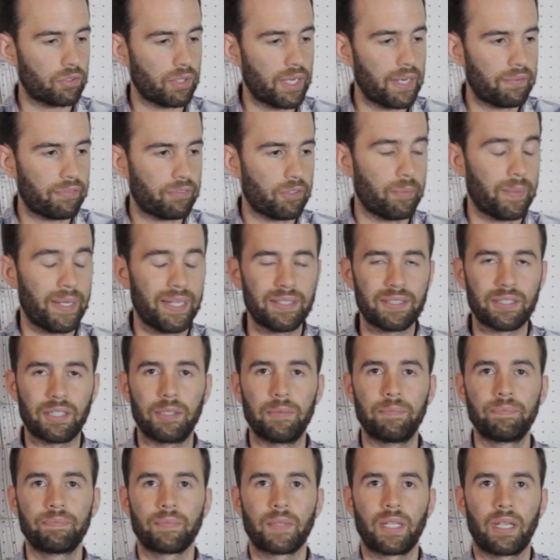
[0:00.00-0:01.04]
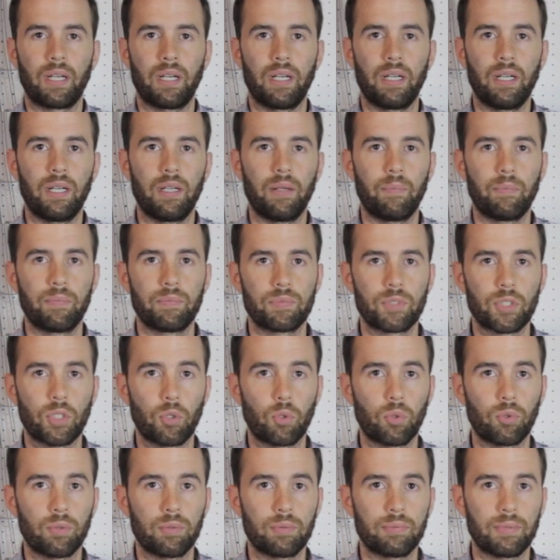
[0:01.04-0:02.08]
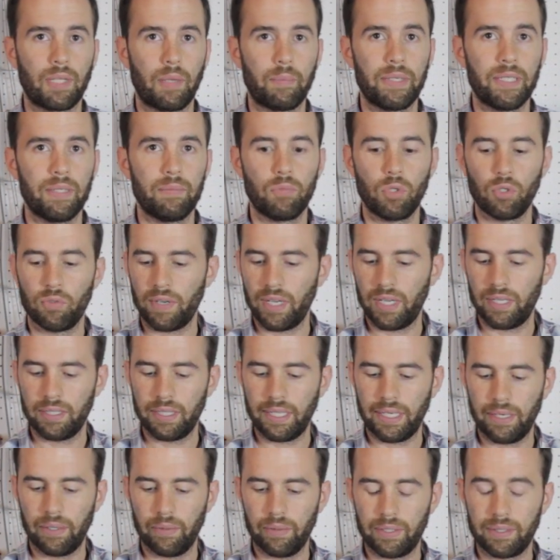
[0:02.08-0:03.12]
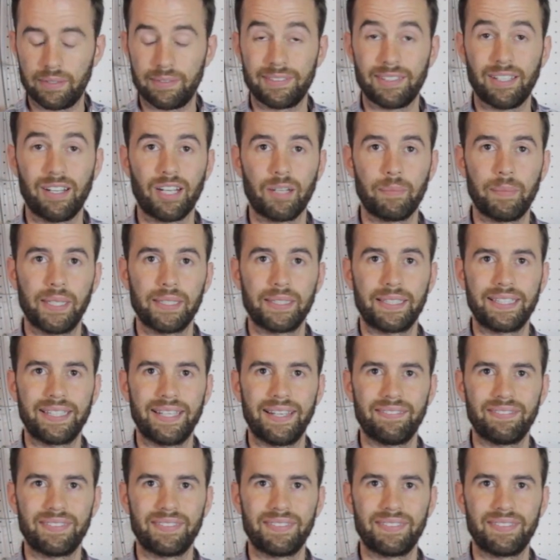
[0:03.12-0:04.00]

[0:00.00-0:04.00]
great fermenter. So let me move on now and talk about the